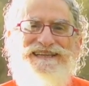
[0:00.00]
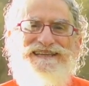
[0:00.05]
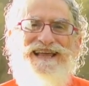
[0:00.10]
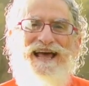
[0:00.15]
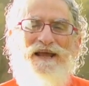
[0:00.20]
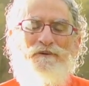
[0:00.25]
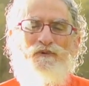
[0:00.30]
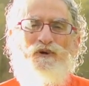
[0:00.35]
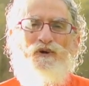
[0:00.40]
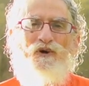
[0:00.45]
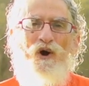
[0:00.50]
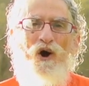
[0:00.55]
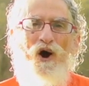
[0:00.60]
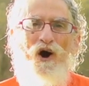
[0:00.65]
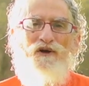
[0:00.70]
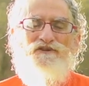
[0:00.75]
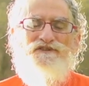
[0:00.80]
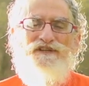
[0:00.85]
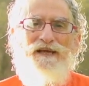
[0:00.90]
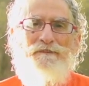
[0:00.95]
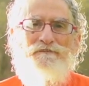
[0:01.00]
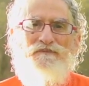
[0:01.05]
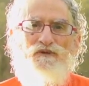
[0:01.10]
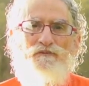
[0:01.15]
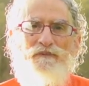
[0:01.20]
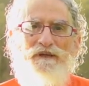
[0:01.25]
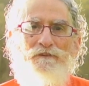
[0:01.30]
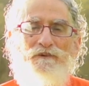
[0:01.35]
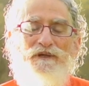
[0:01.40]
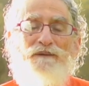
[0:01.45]
that will cause them
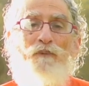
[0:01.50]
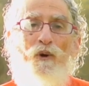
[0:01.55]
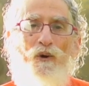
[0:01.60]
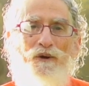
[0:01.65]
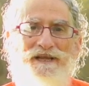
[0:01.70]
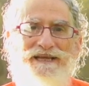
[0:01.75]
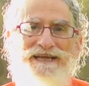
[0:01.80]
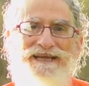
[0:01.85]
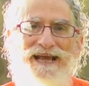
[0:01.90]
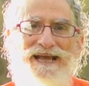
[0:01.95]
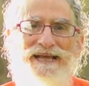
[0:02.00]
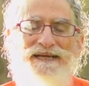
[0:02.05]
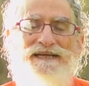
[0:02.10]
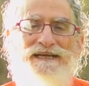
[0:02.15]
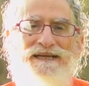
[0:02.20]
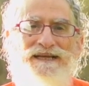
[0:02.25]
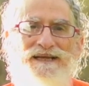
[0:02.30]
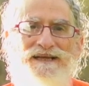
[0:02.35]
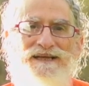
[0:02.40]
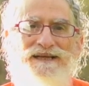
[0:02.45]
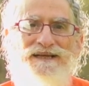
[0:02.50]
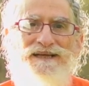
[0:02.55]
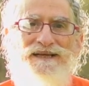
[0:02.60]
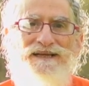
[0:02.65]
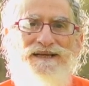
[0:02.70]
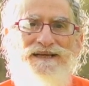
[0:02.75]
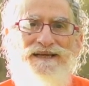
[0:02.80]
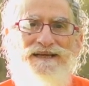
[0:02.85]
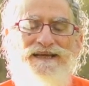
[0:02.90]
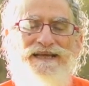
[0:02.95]
to be reborn again
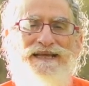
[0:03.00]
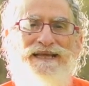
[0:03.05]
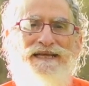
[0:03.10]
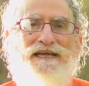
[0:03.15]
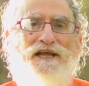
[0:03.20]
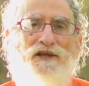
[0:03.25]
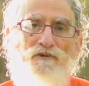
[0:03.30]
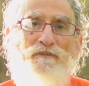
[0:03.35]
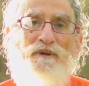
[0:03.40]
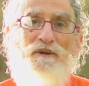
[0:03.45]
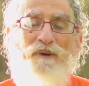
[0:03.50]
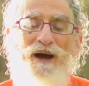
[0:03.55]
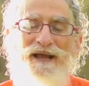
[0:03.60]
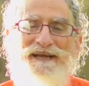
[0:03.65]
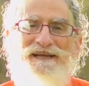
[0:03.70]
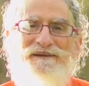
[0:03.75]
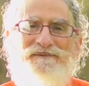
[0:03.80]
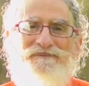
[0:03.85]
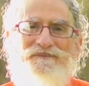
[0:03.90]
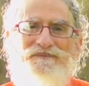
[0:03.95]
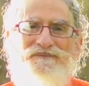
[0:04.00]
in a human body.